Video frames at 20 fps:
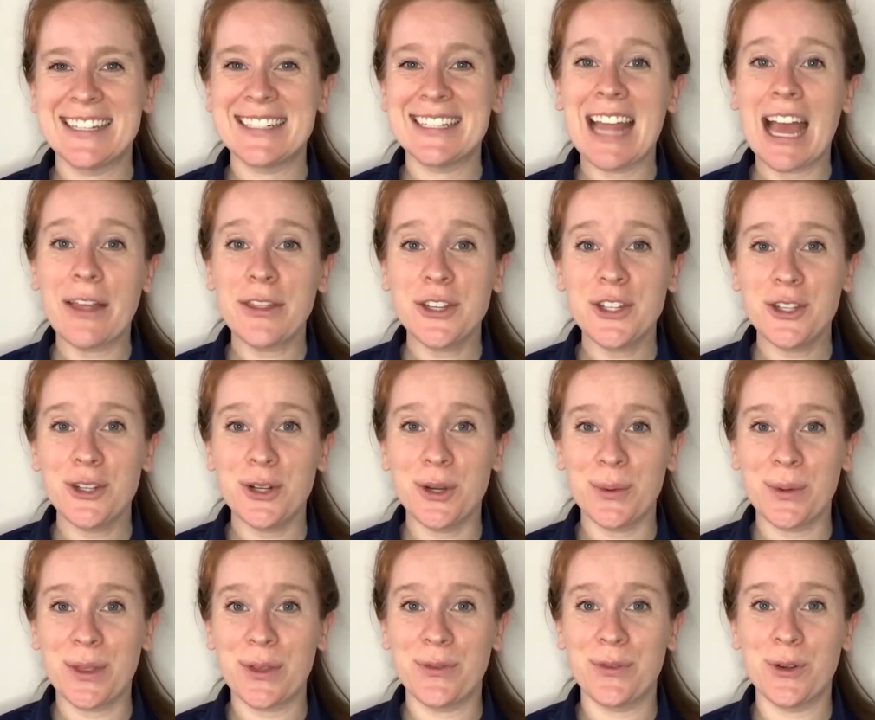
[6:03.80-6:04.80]
Now that you know
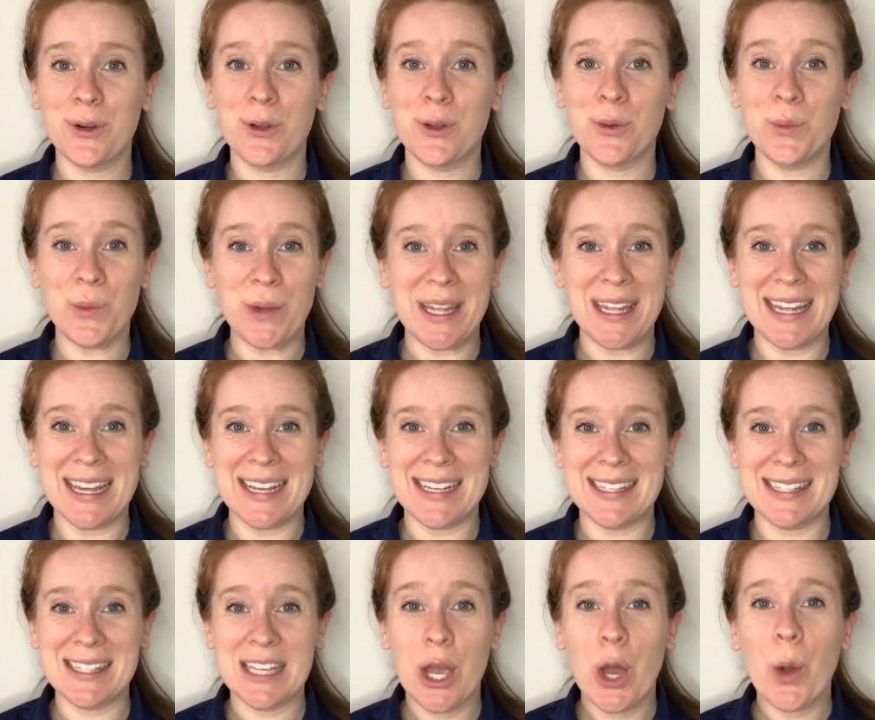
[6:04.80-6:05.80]
what the food of the week
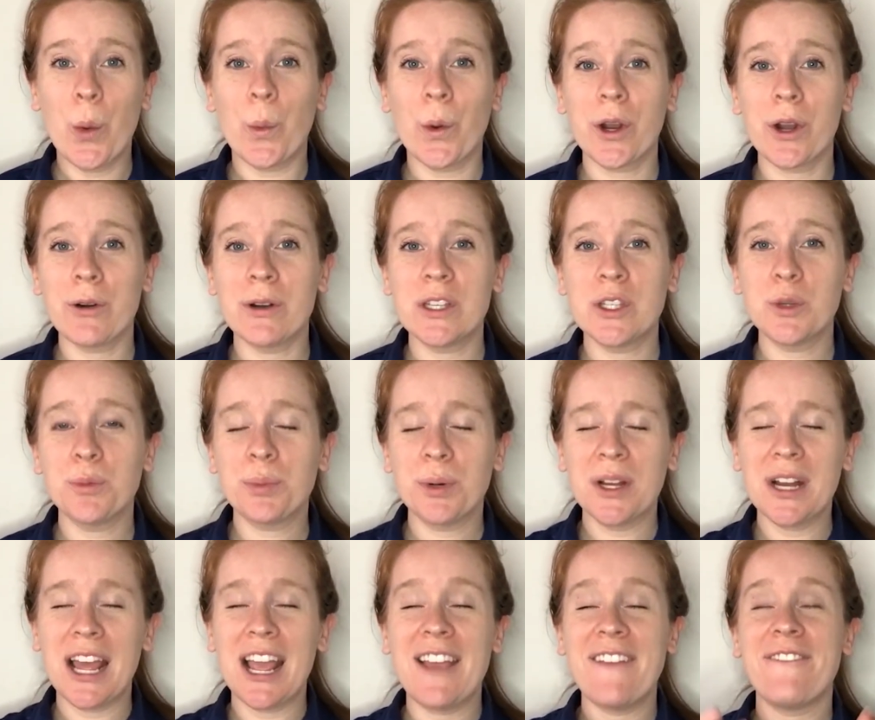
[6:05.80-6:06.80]
is, we're going to
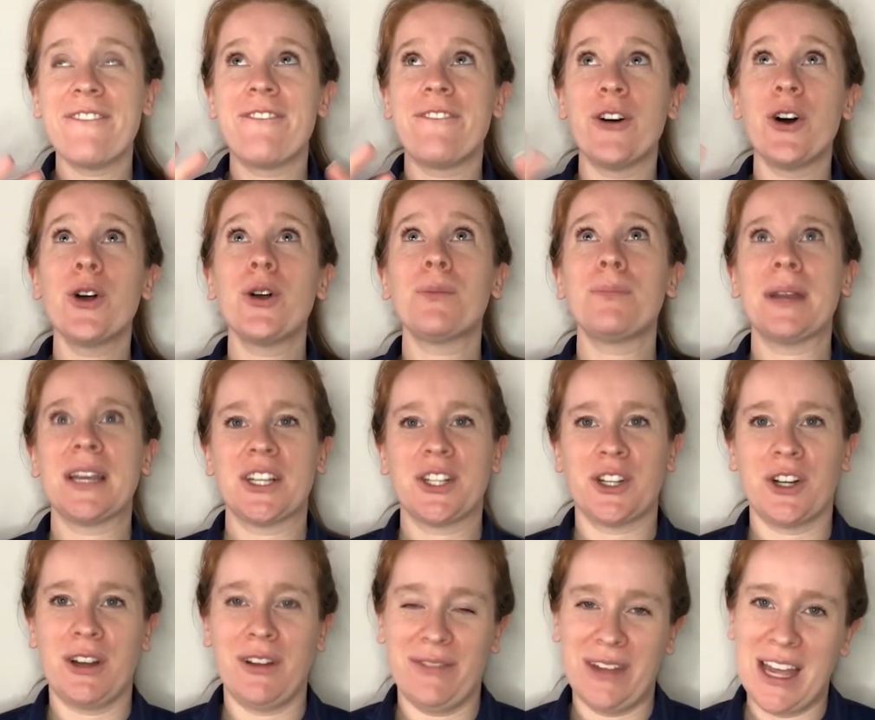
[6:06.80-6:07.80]
put a full
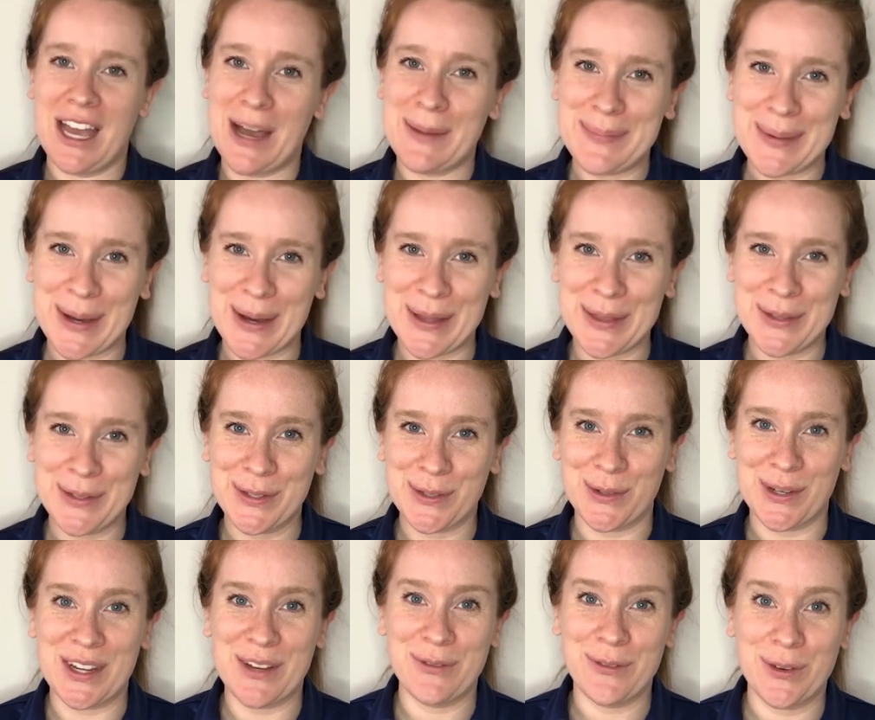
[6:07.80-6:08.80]
picture of it up on the
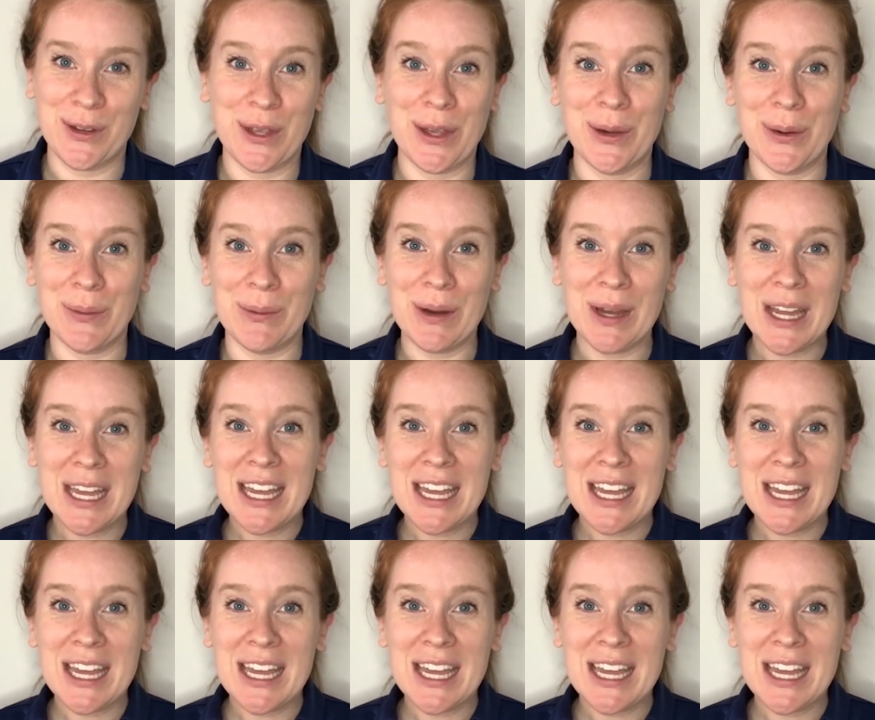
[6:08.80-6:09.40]
screen for you.